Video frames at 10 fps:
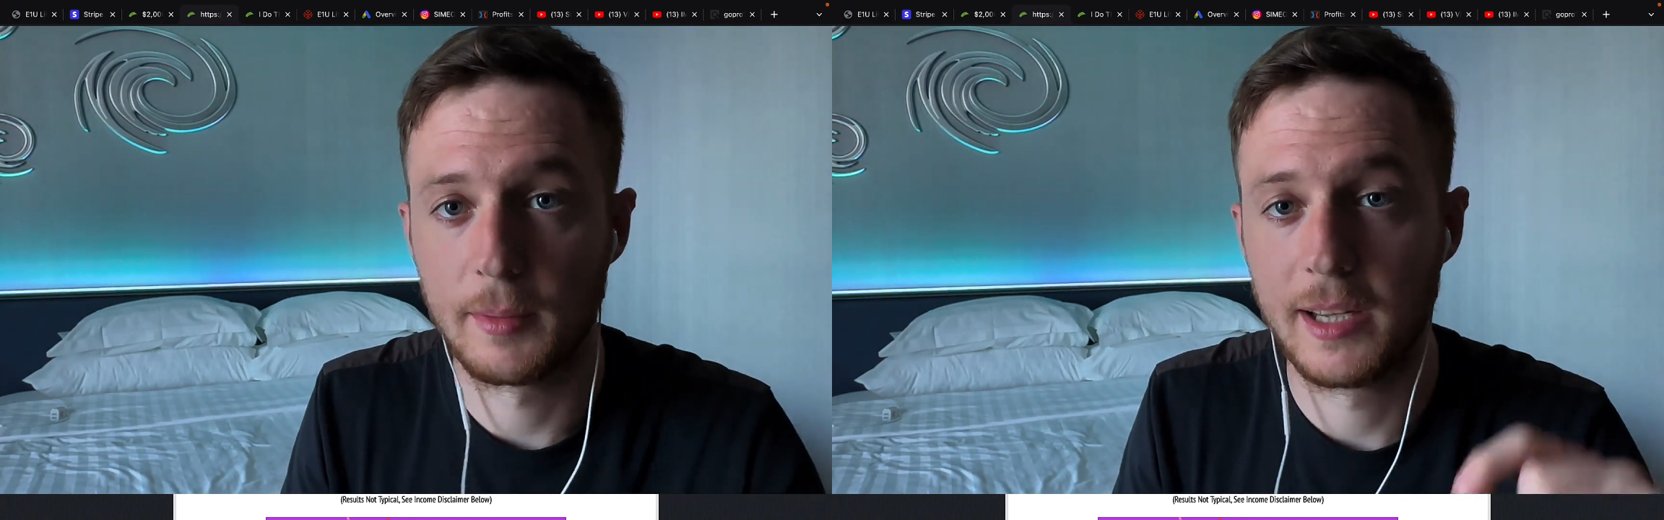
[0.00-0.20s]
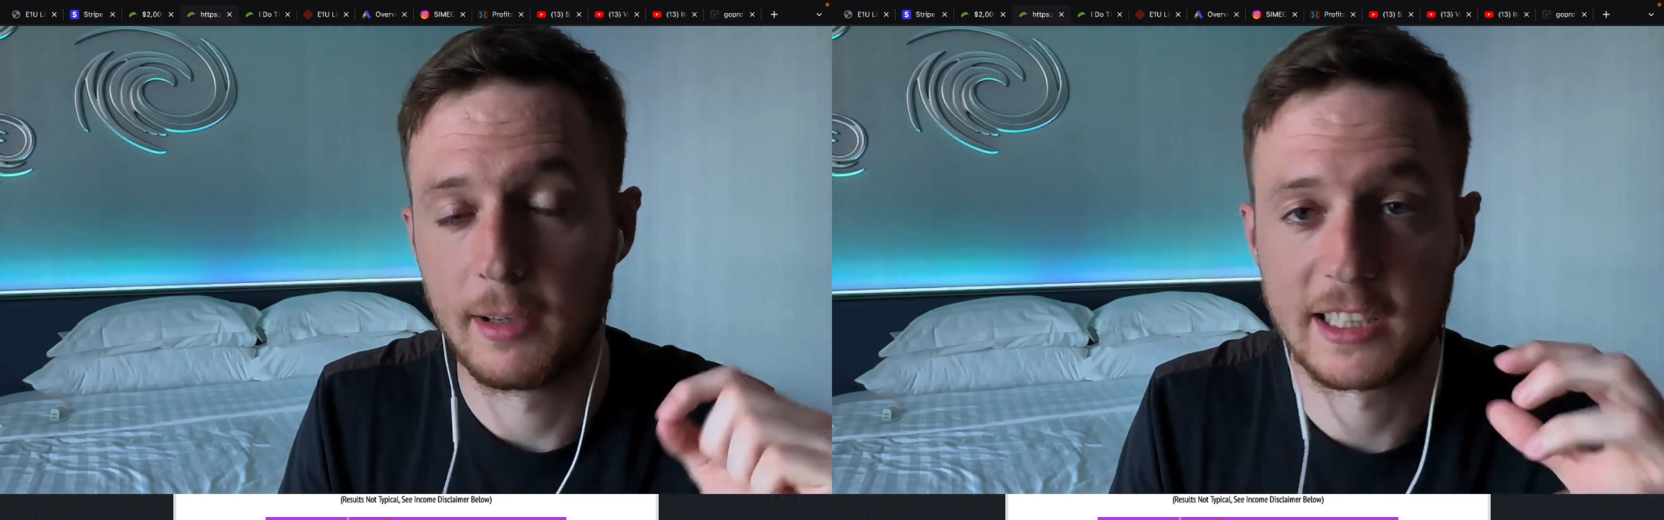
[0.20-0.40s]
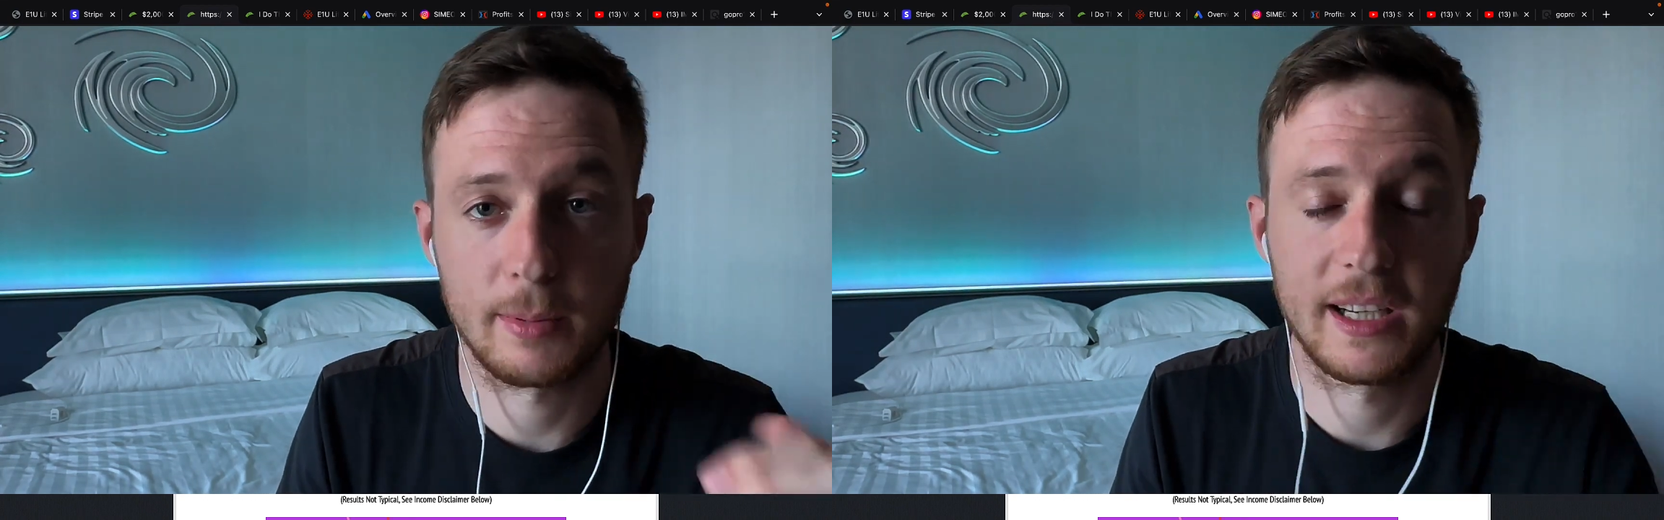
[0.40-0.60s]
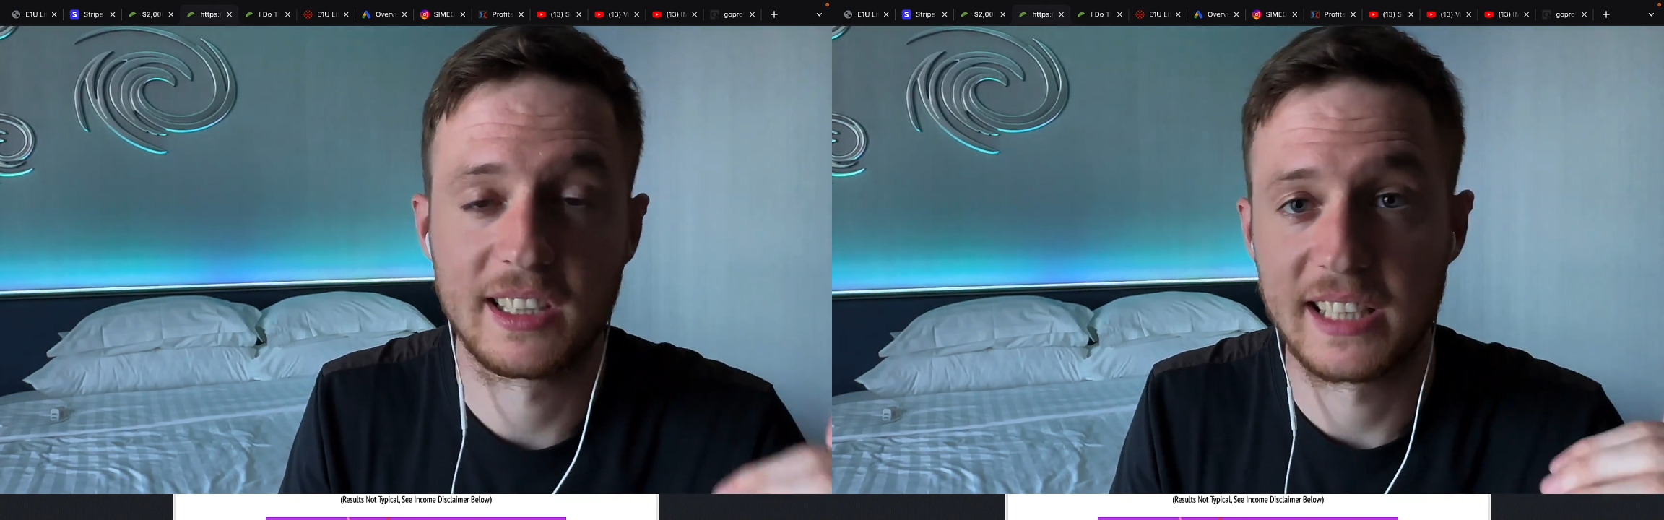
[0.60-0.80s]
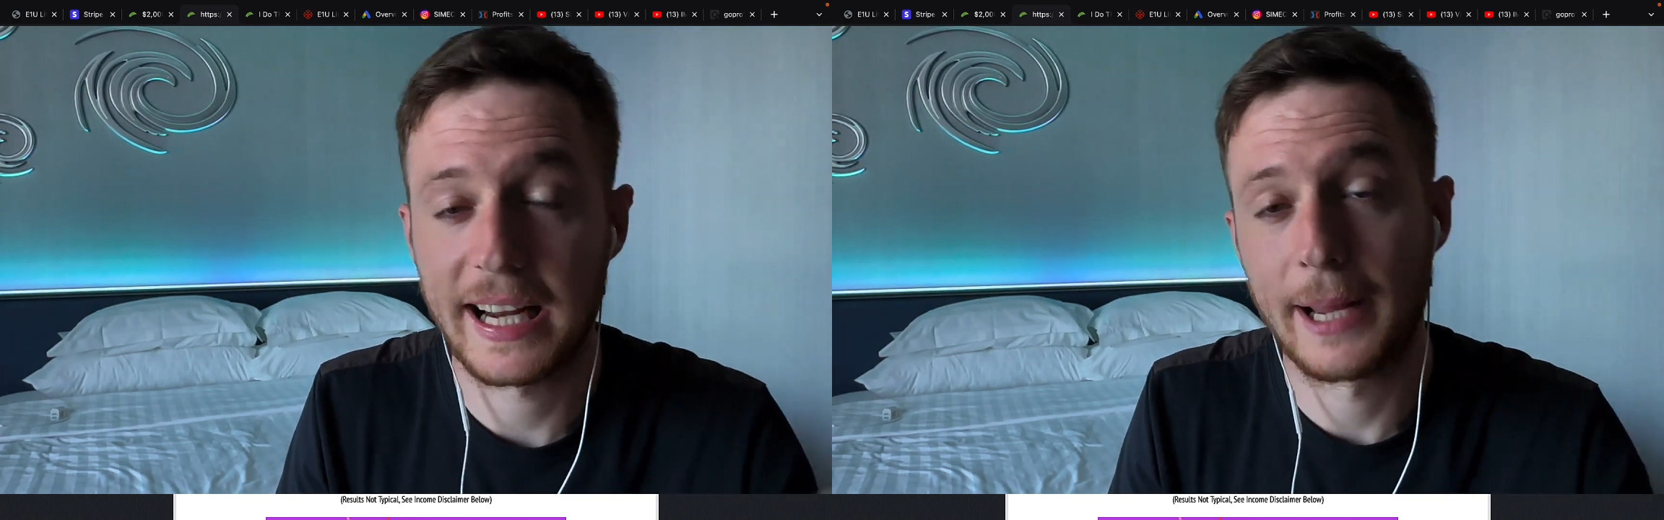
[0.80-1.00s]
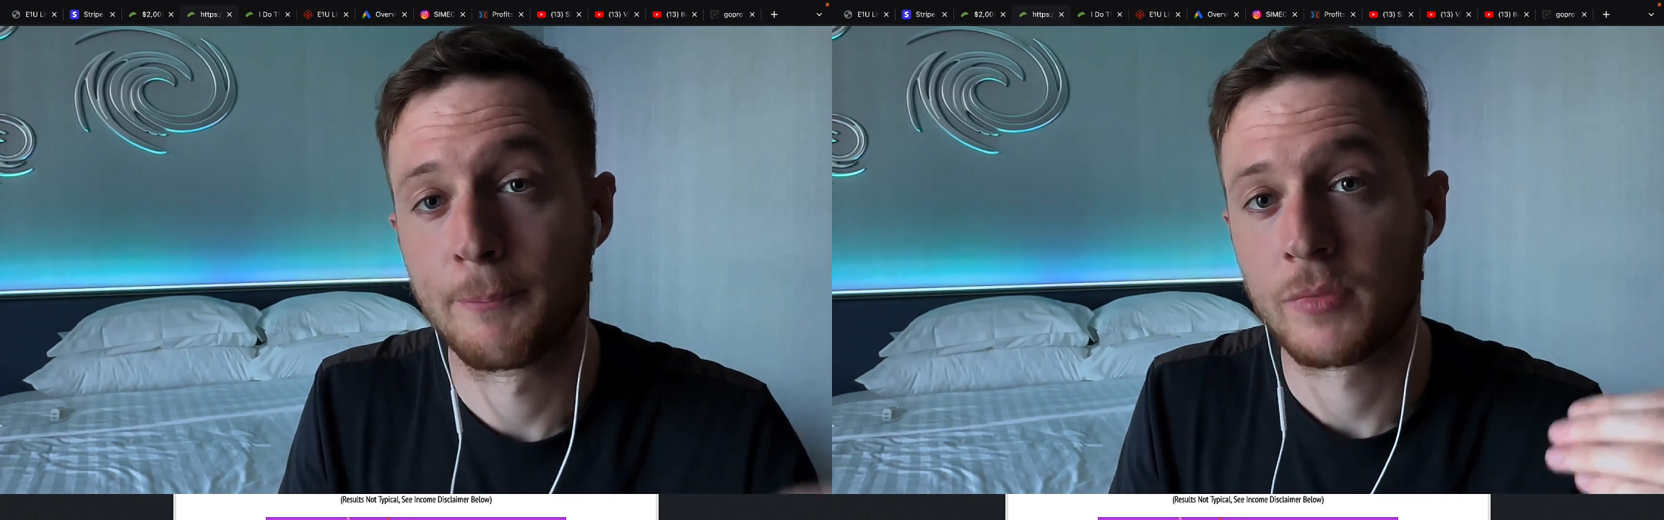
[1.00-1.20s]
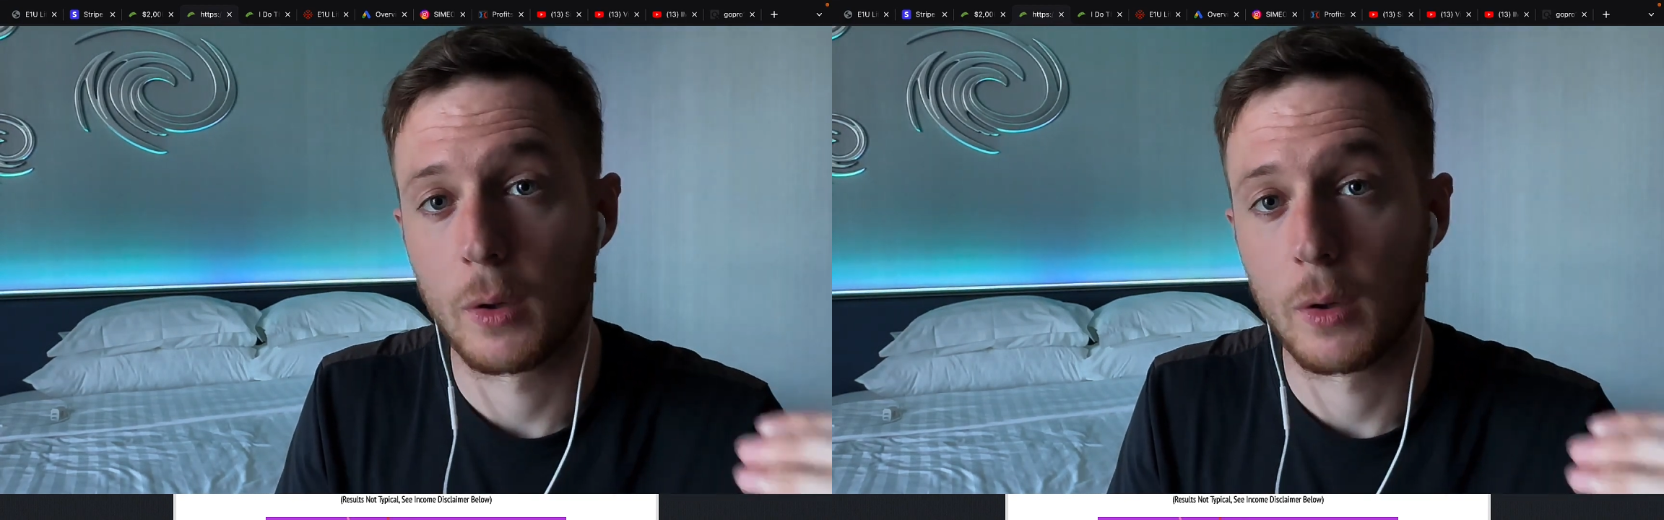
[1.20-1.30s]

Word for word: He will explain exactly